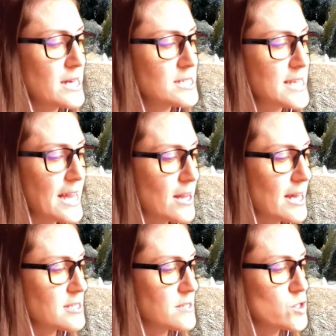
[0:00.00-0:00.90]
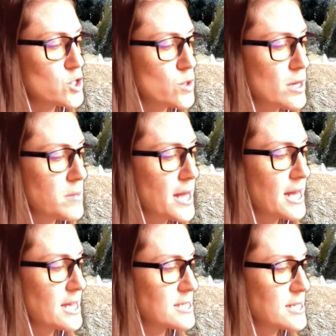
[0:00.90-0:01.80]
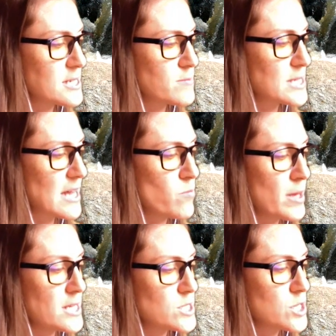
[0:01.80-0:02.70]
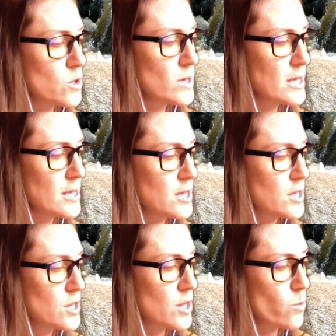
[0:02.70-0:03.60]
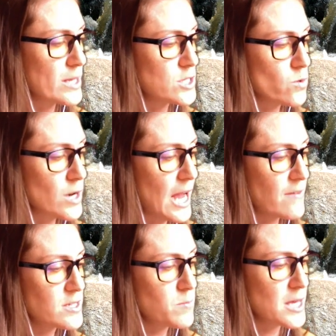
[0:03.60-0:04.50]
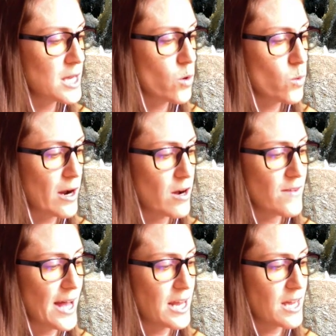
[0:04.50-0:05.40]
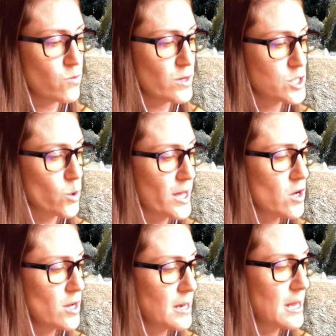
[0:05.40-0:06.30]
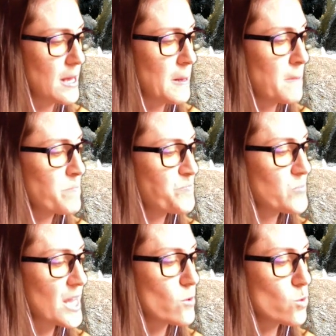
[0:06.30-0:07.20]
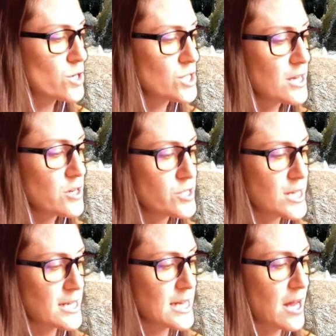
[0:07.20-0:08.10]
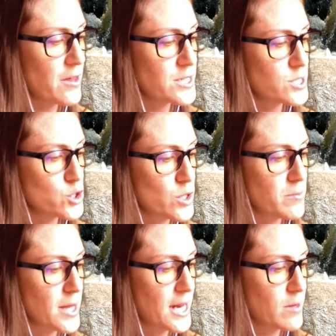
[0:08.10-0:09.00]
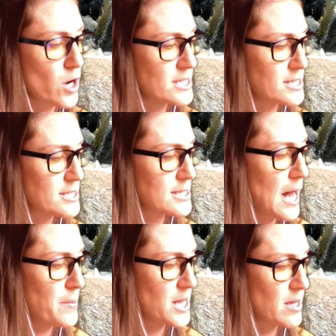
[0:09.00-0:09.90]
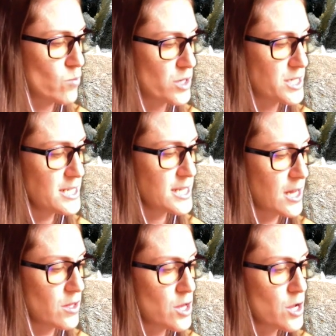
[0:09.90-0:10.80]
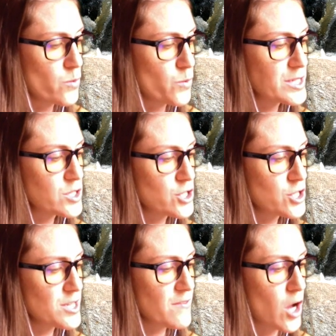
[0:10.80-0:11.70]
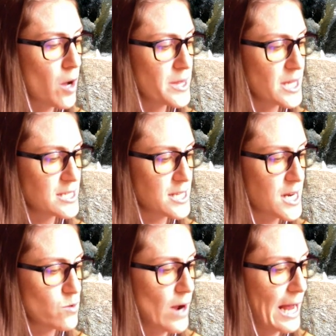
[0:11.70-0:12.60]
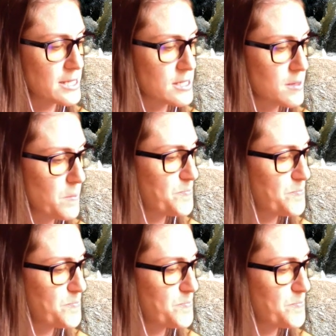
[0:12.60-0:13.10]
Decades of streamlining systems have made it so that we don't have to be aware of any of what's going on. In order to understand how this streamlining process is happening in more detail, researchers have commonly studied rats.